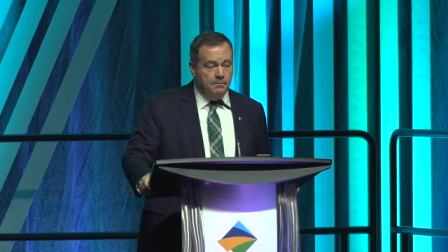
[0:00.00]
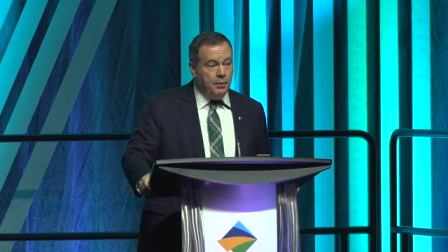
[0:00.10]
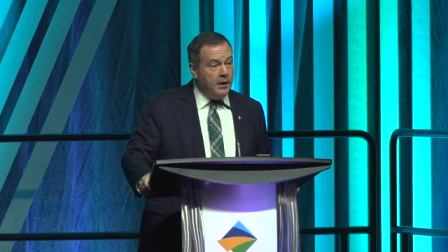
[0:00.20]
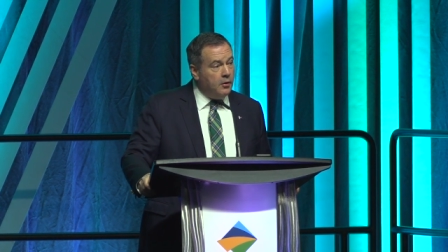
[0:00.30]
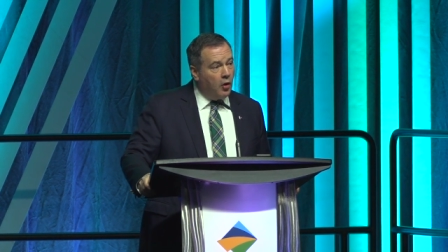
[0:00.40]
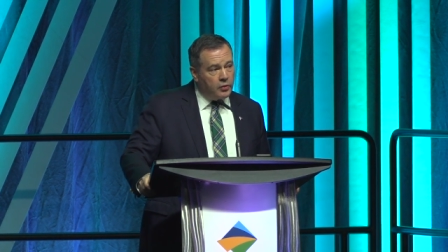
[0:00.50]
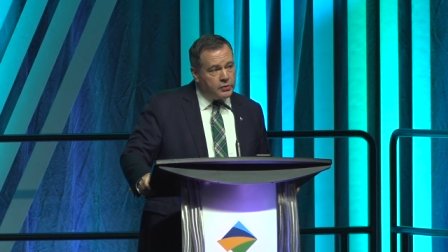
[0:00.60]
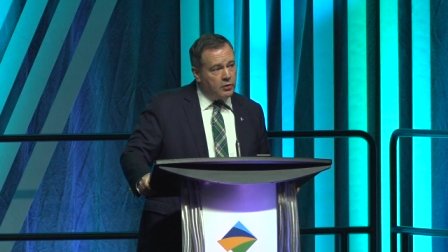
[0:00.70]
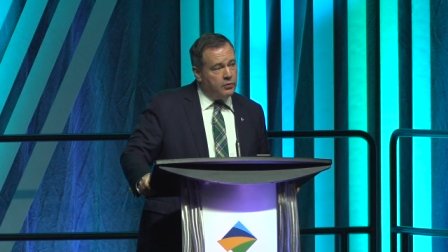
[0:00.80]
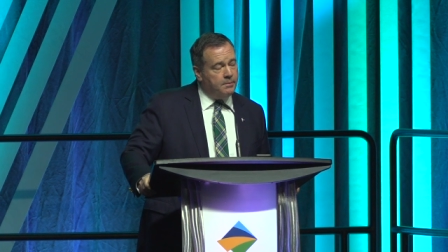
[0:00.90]
but
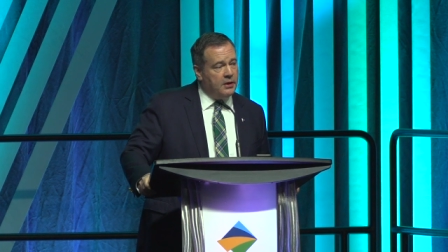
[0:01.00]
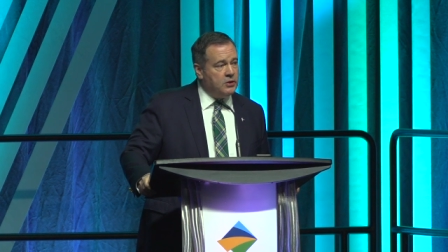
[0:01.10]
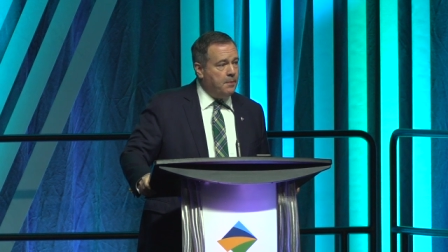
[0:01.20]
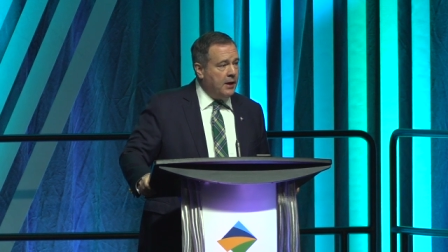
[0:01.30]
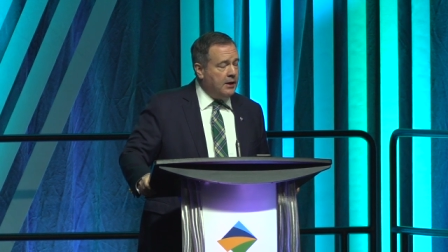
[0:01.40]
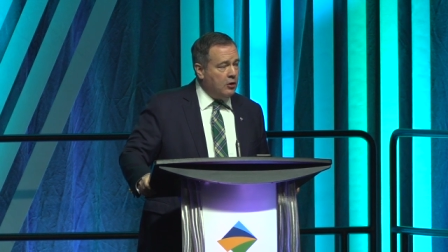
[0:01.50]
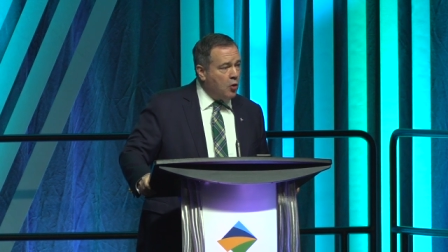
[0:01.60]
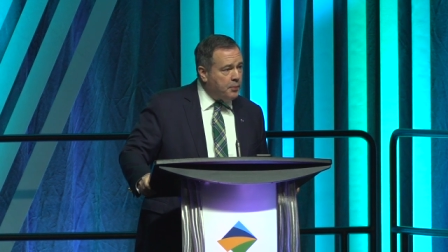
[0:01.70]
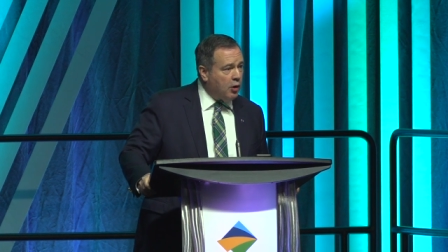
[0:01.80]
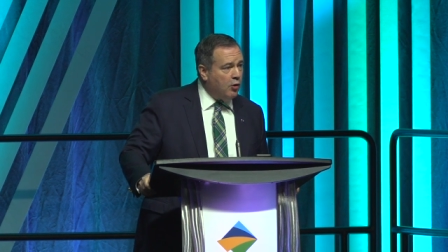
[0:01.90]
also the big spike in
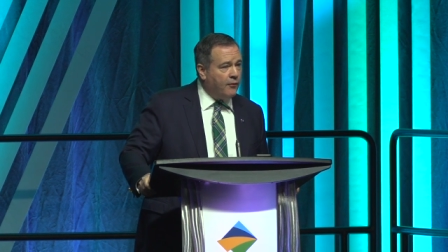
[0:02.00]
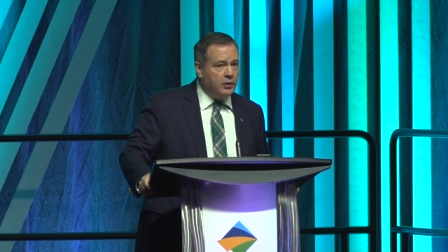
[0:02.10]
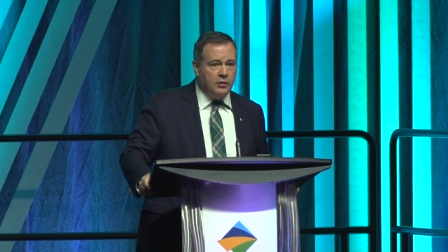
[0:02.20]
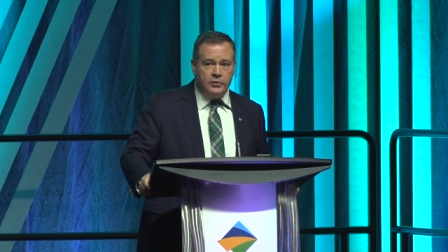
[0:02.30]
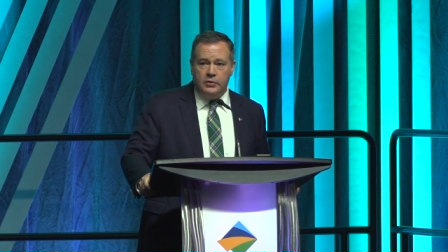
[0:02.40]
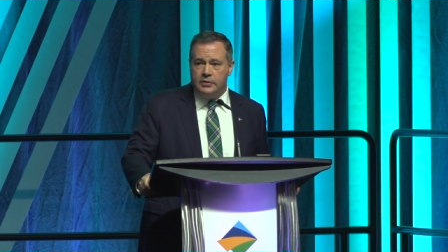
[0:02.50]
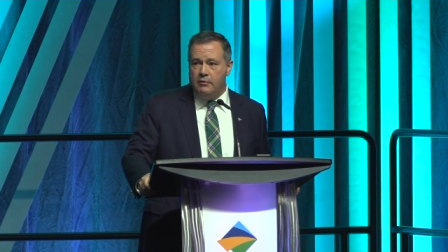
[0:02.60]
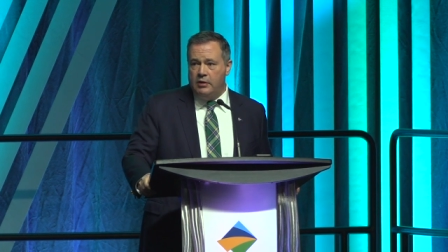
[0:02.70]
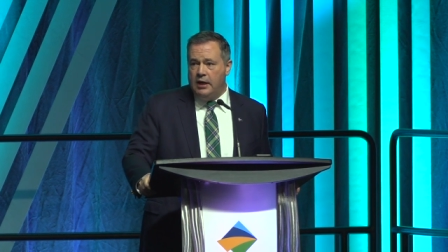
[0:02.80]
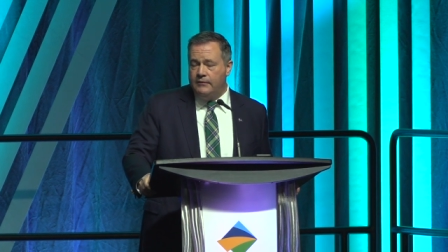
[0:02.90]
opioid overdoses
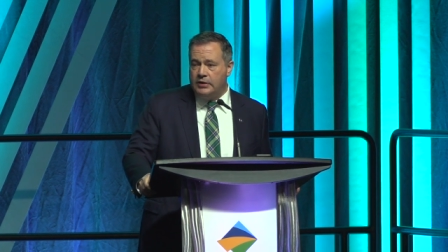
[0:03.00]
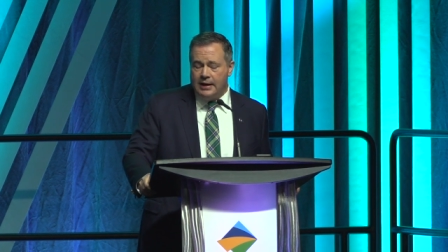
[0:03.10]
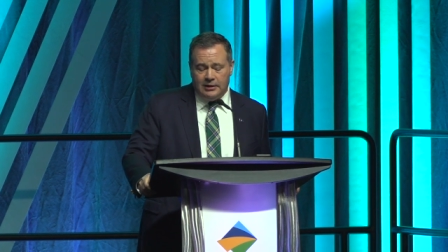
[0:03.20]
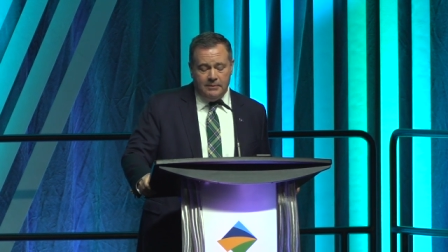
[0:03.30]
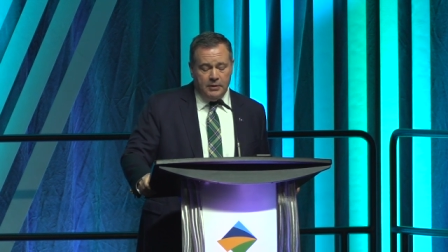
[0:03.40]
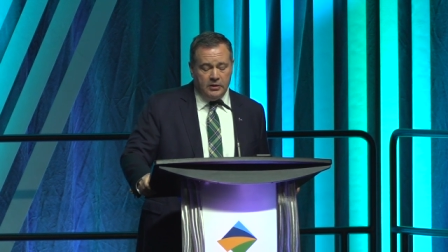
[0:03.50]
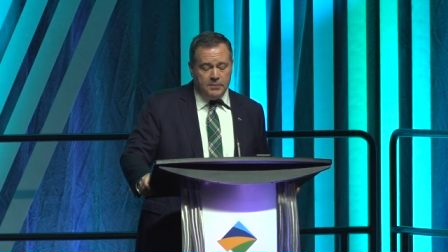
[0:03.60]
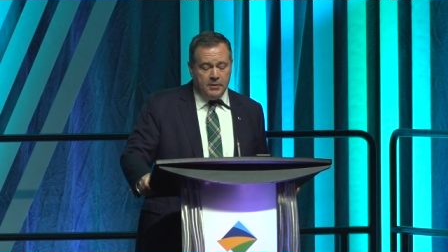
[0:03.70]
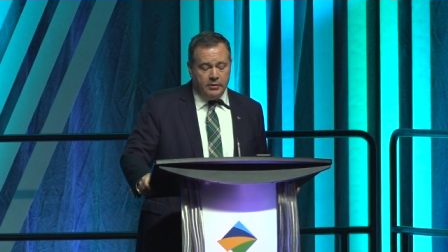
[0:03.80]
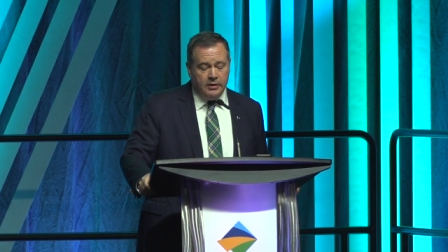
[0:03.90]
that we have sadly been
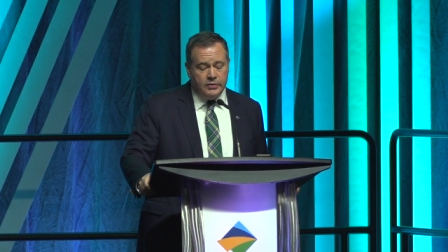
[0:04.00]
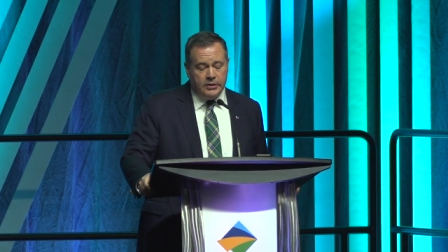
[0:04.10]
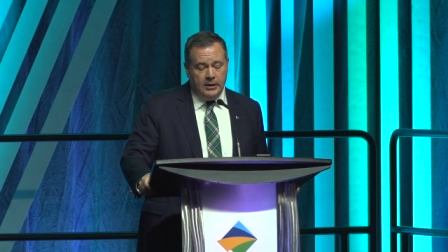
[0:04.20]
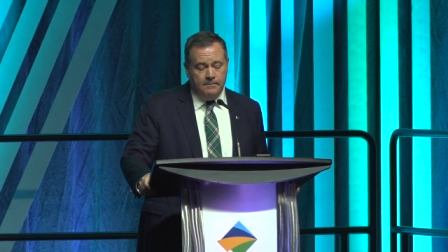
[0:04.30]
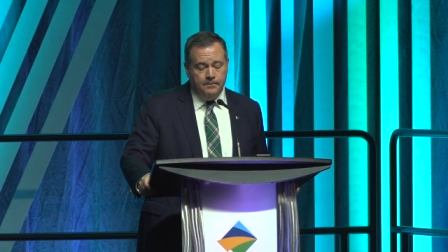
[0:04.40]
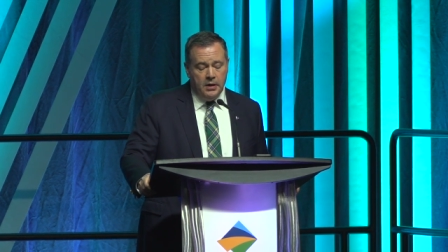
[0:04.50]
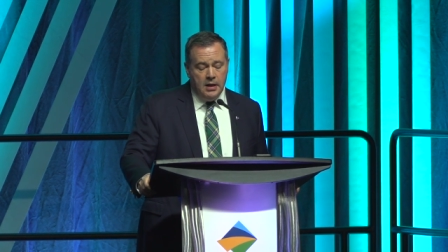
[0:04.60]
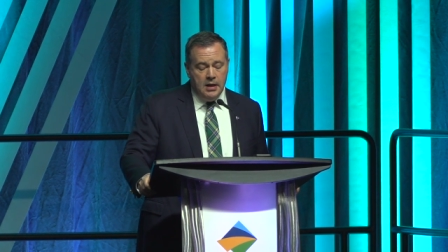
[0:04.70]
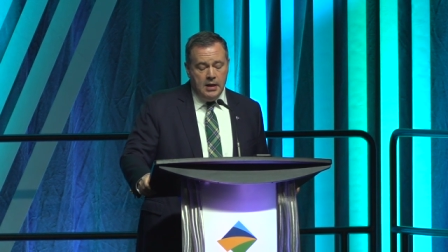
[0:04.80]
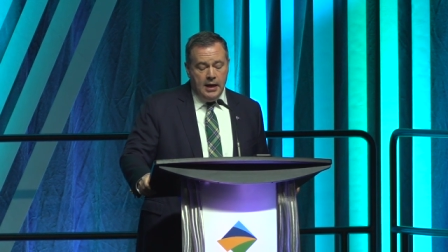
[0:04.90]
experiencing,
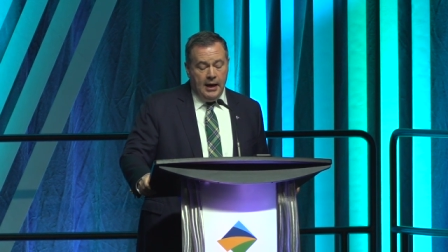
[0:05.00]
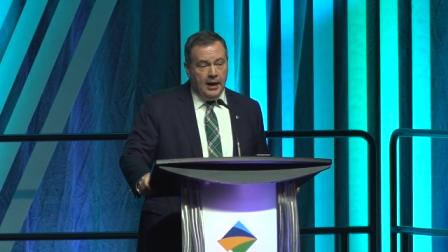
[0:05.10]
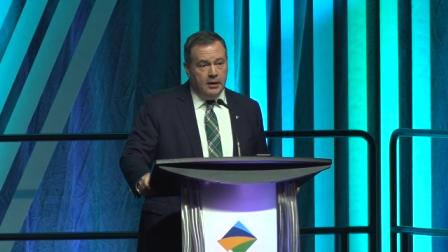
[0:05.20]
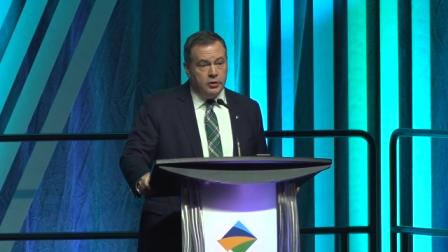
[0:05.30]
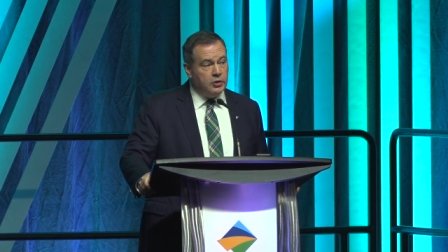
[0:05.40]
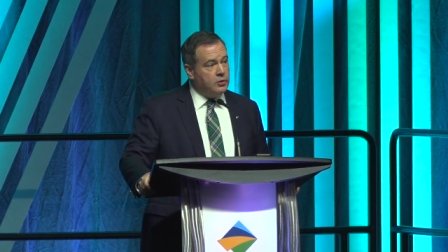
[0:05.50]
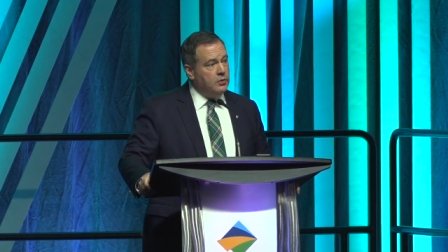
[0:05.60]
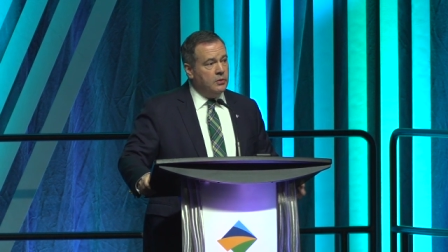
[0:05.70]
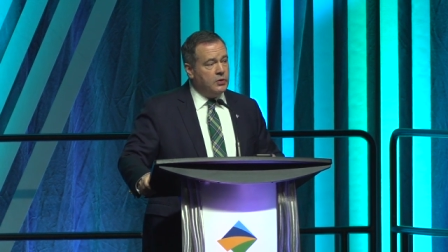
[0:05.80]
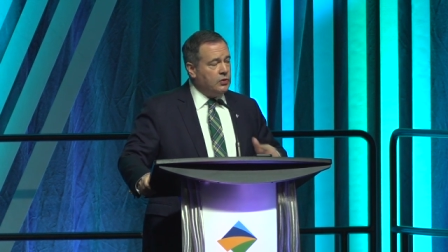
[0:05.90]
and just
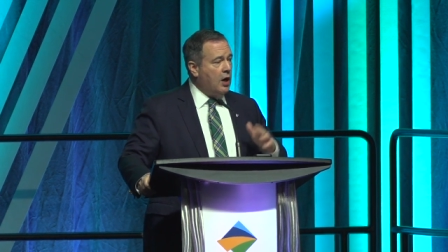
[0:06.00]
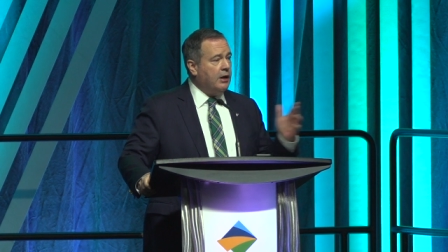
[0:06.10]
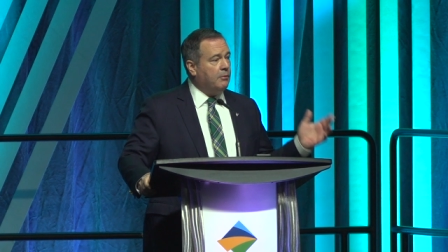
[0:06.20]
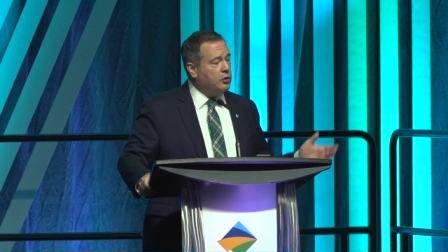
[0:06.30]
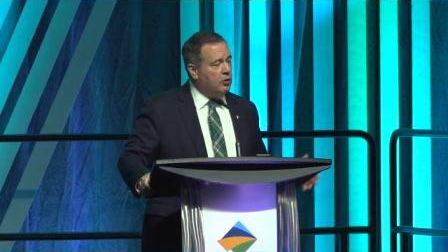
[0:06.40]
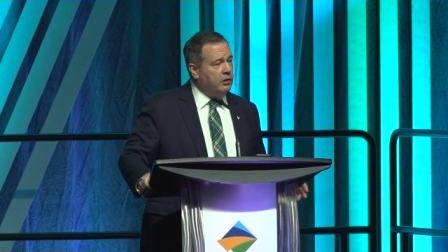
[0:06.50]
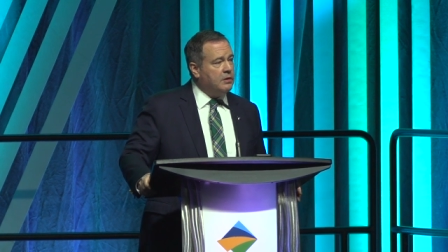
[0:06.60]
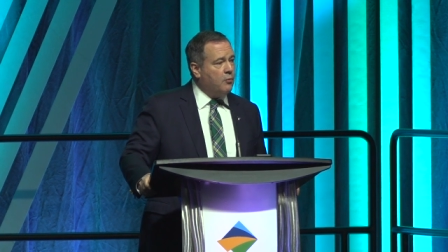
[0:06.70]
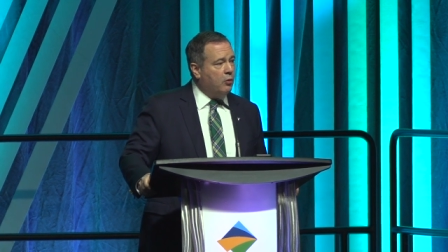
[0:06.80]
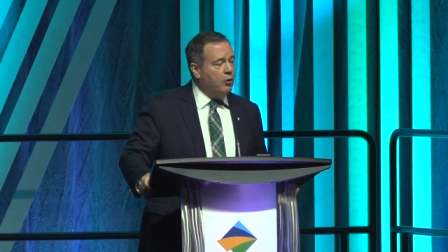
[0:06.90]
society returning
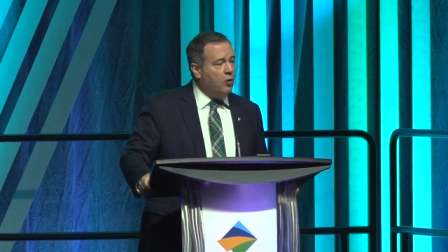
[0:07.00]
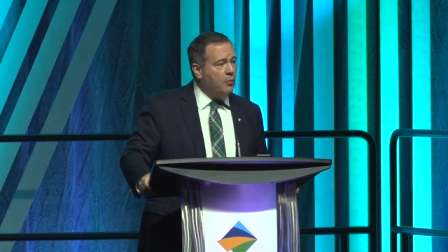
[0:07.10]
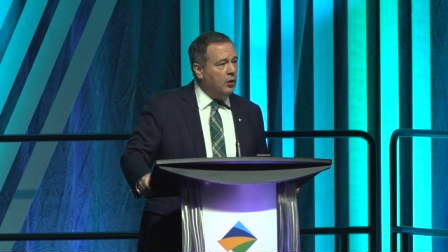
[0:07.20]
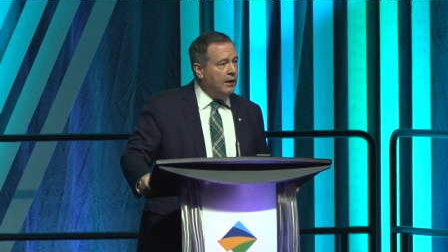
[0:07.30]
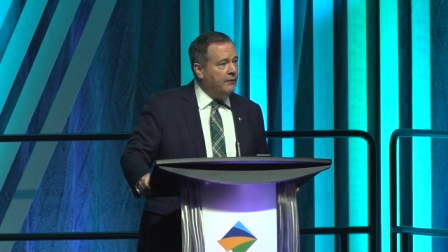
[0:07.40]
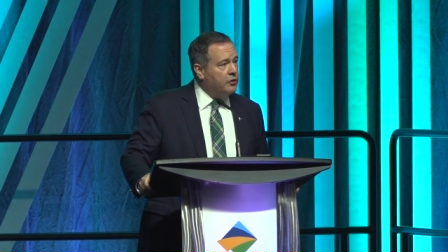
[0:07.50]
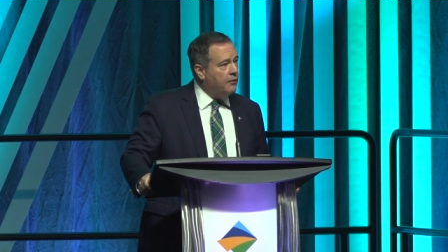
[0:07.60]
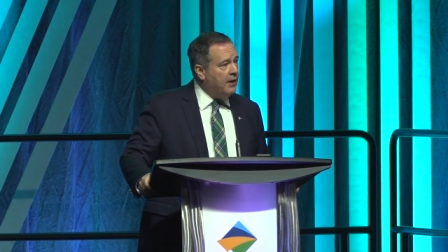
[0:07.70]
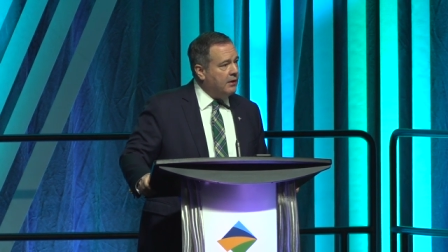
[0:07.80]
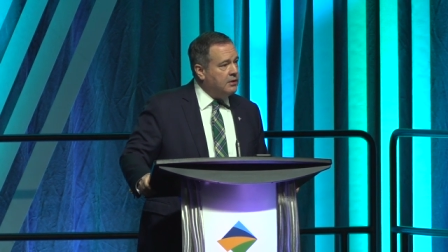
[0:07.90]
to more normal levels
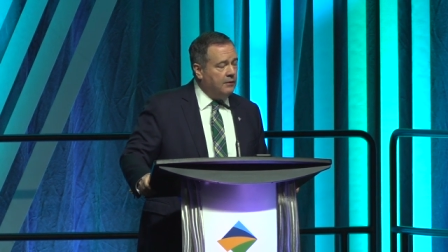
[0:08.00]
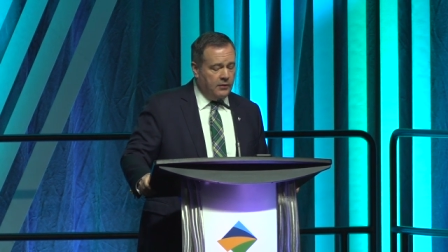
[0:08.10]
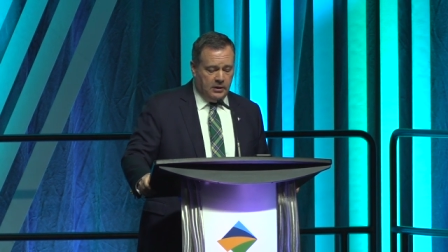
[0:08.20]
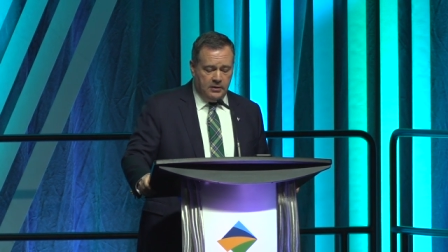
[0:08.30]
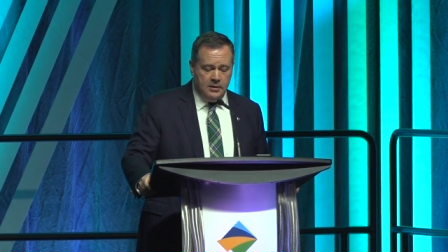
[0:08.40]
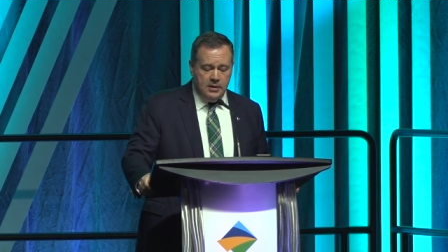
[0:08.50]
of activity.